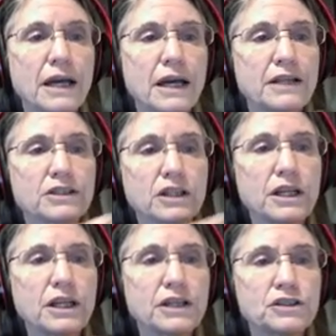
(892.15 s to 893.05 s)
It's
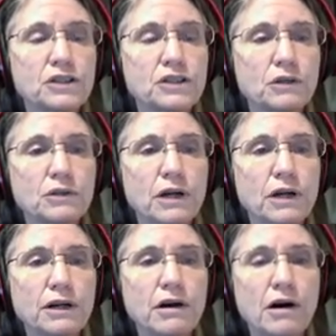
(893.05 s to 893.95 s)

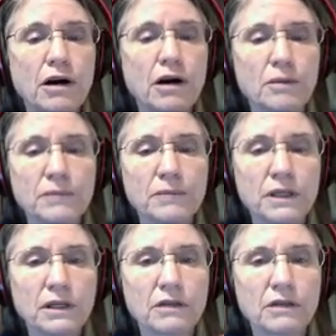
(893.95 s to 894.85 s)

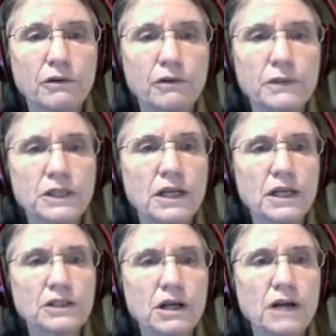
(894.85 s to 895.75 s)

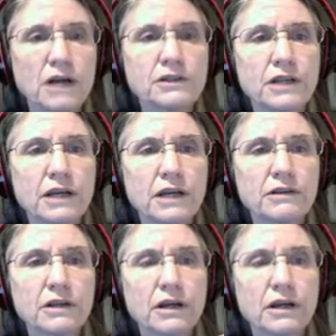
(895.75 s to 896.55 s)
linuxjournal.com/content